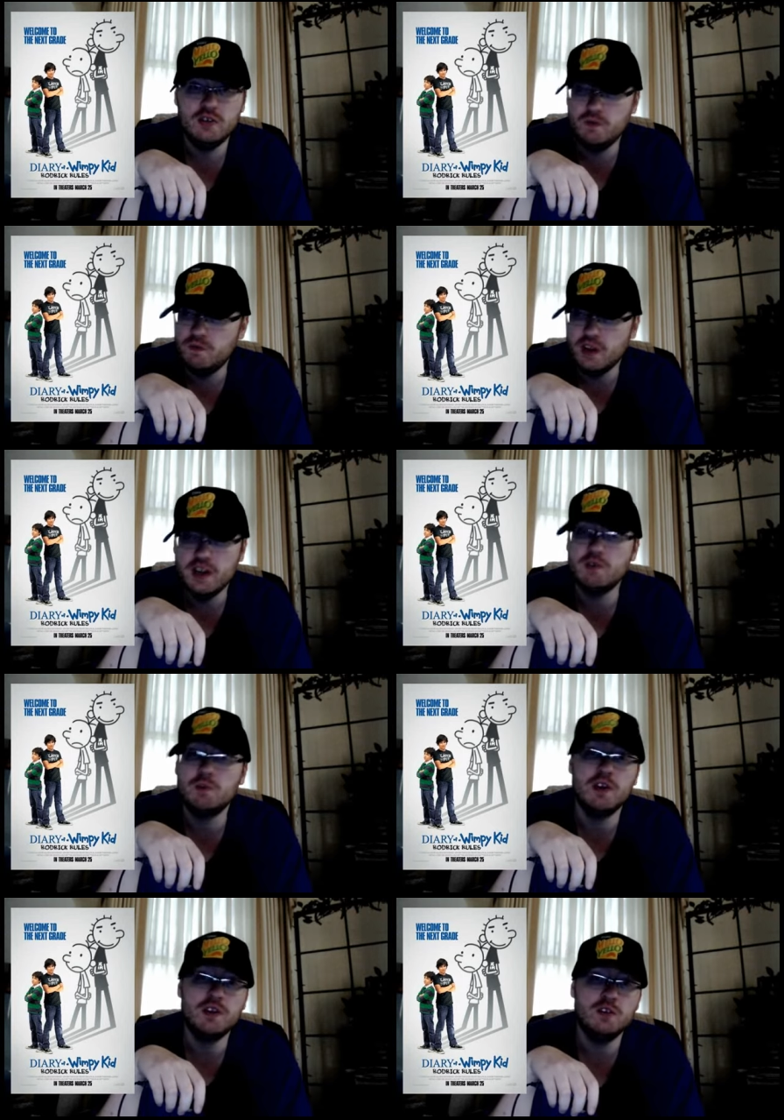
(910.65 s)
fuck
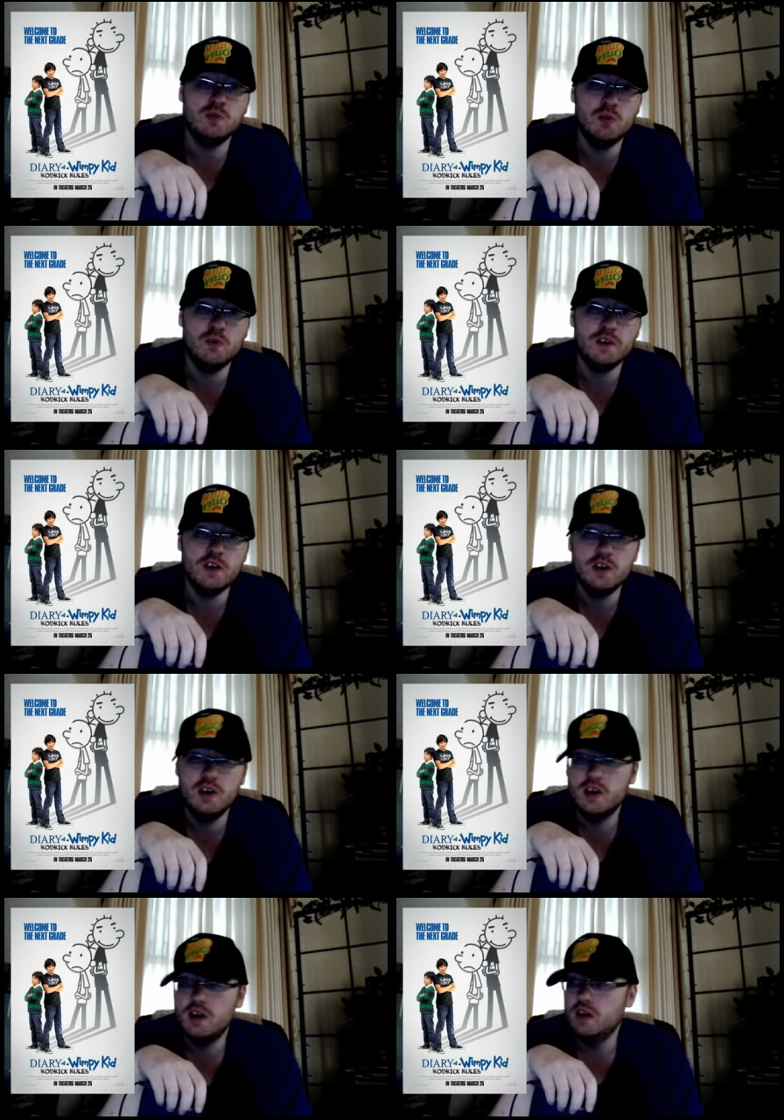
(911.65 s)
everybody in this movie,
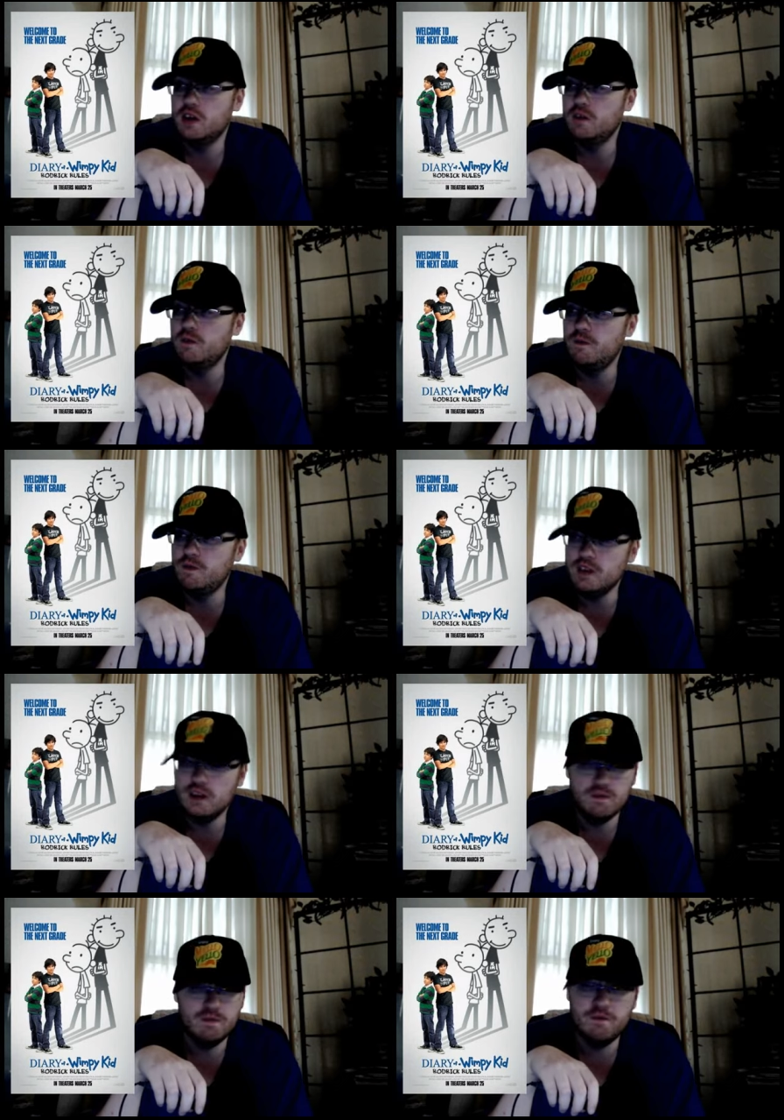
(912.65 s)

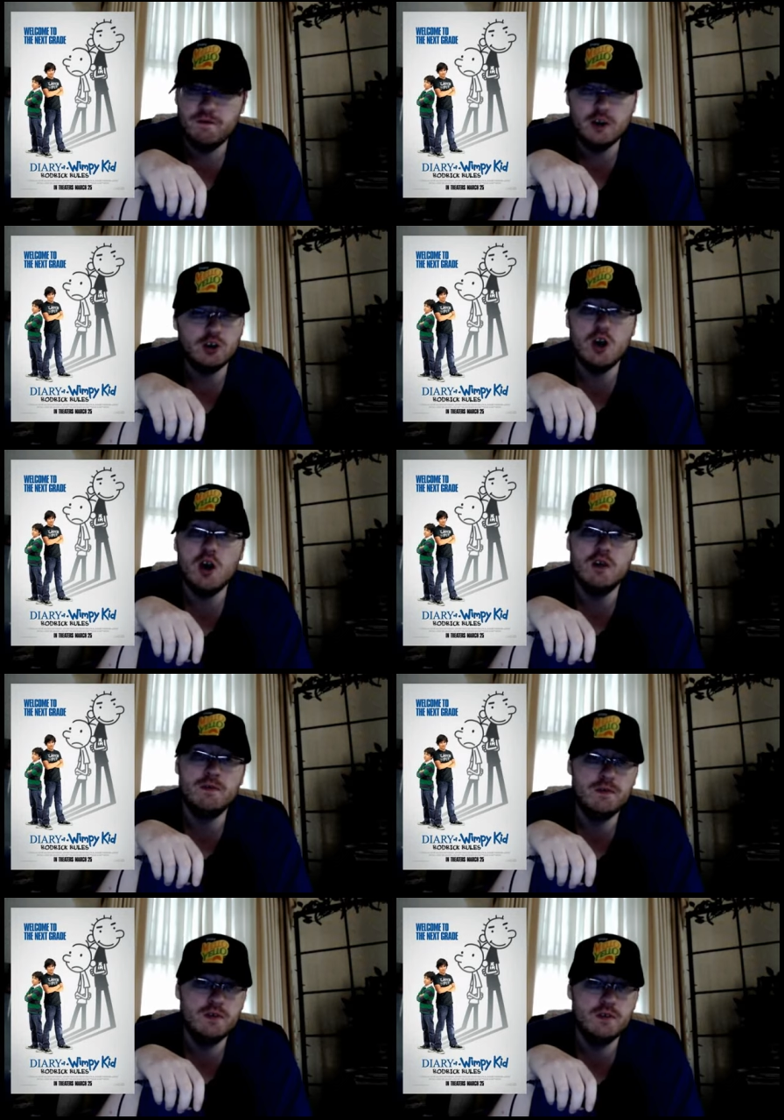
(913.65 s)
and fuck off.